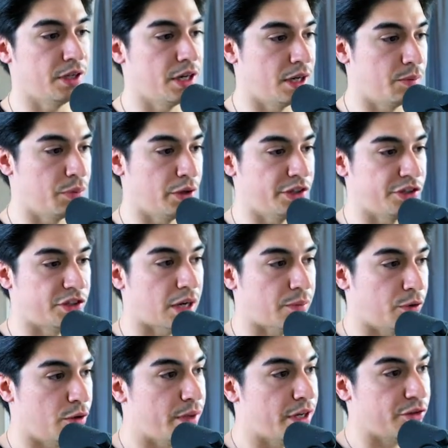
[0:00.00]
purchase Top
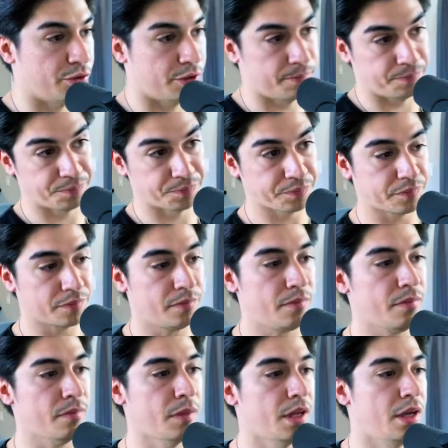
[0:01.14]
Earner Mentor.
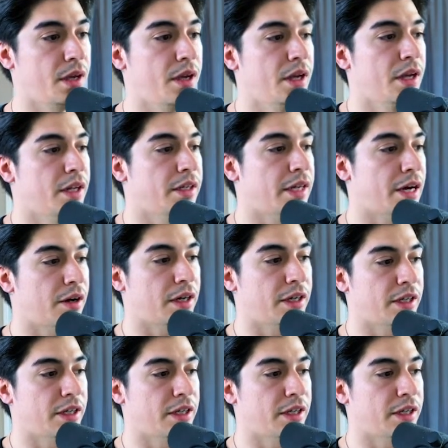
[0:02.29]
Now,